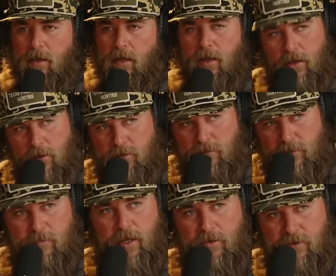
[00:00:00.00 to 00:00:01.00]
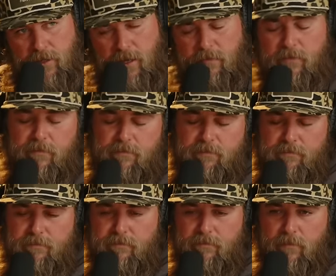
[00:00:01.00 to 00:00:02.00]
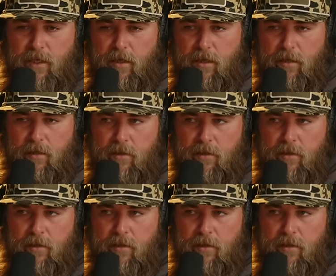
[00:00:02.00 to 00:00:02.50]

and also some other stuff. Uh,